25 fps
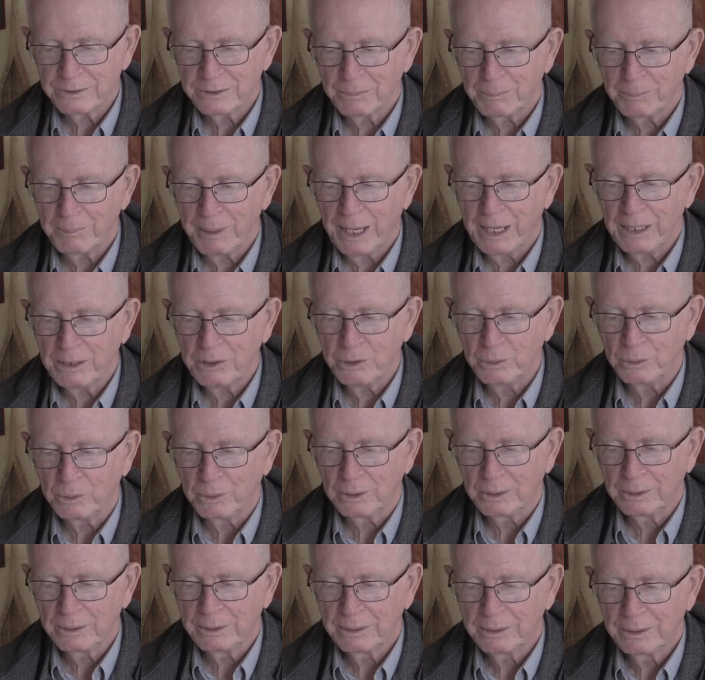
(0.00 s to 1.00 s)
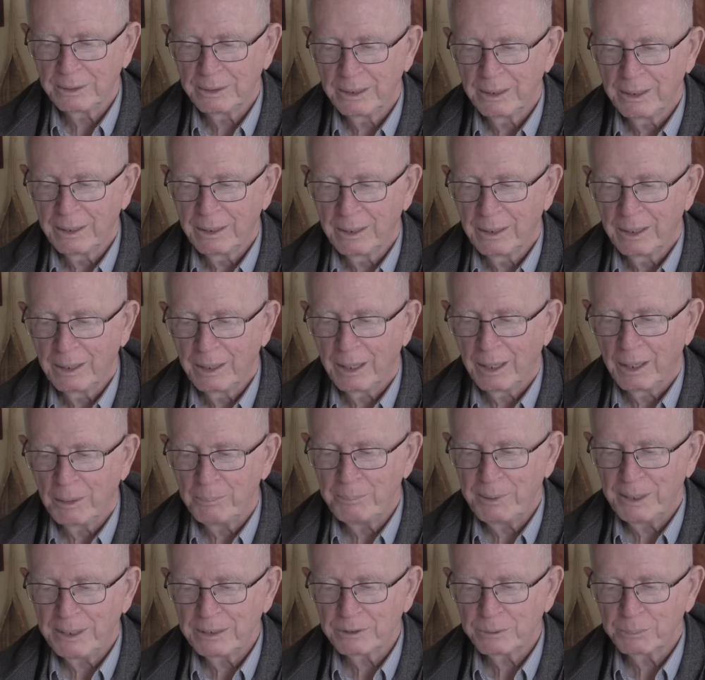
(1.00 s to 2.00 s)
manual, a
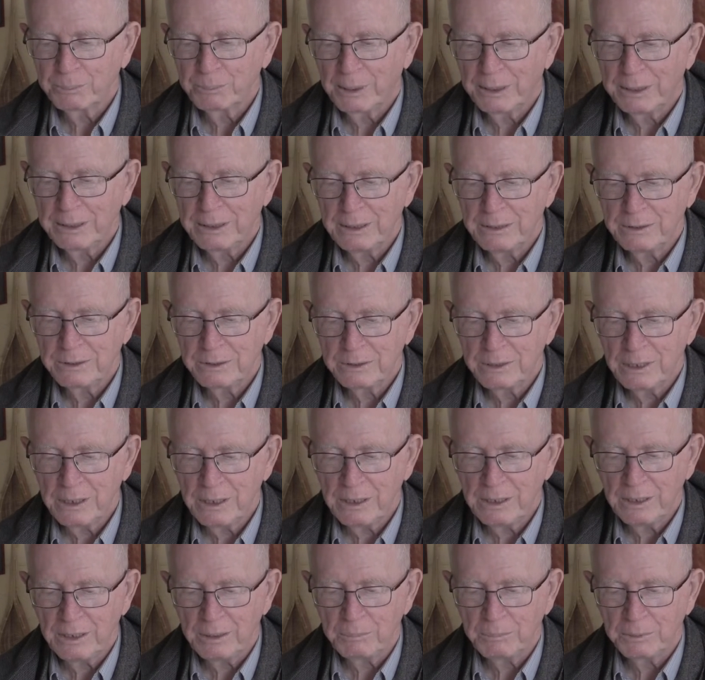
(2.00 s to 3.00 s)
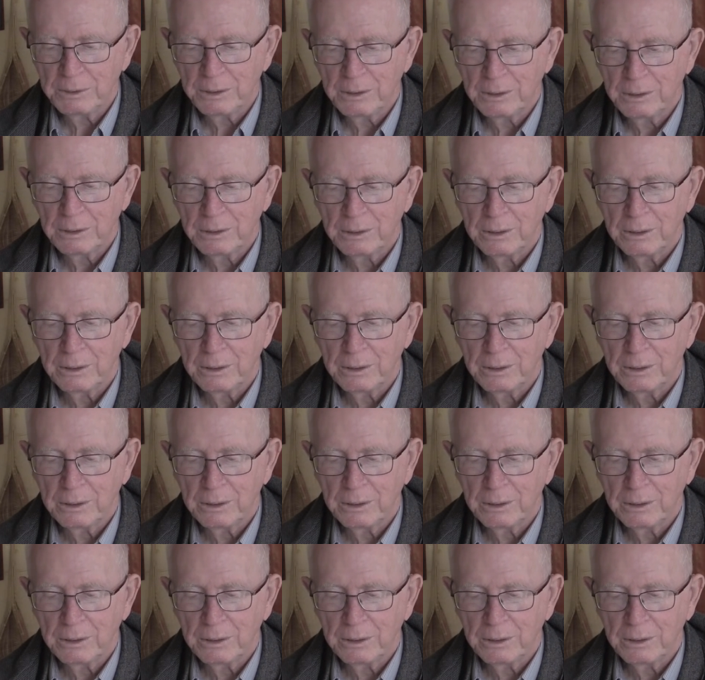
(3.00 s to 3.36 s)
Best Buddies team